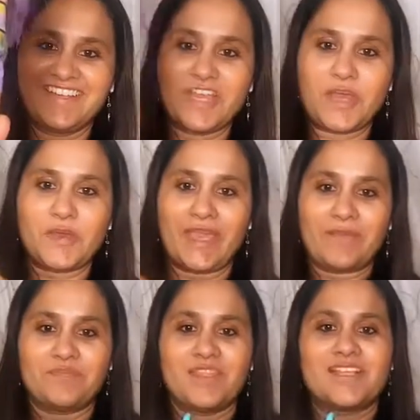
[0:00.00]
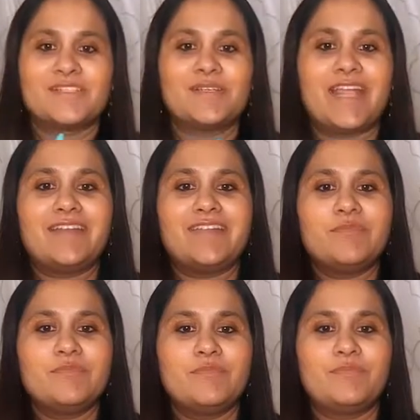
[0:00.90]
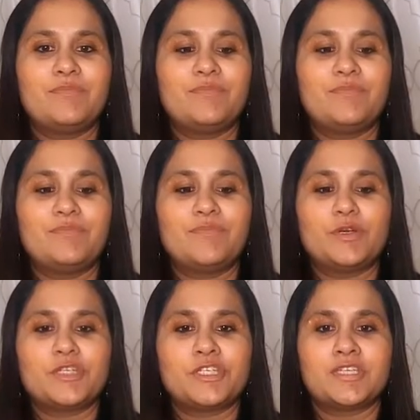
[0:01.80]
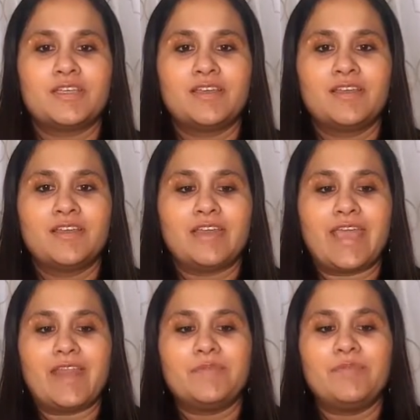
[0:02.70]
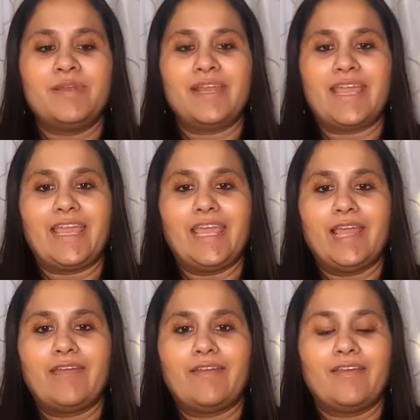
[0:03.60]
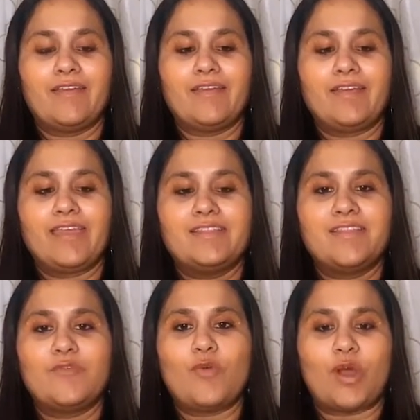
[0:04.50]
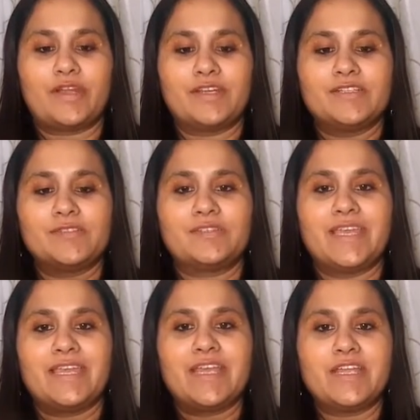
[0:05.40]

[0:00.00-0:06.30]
Okay, so let them push and play in the water, so they can